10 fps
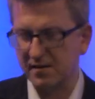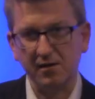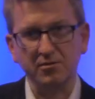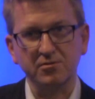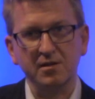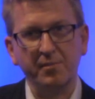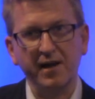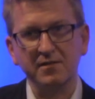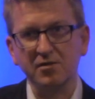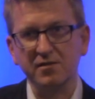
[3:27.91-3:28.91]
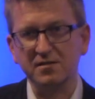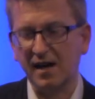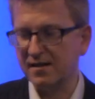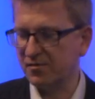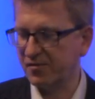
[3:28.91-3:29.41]
That also depends on the
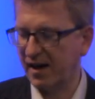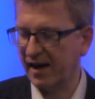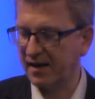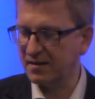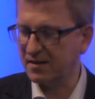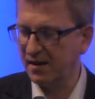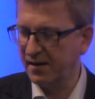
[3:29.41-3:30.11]
size of your hand.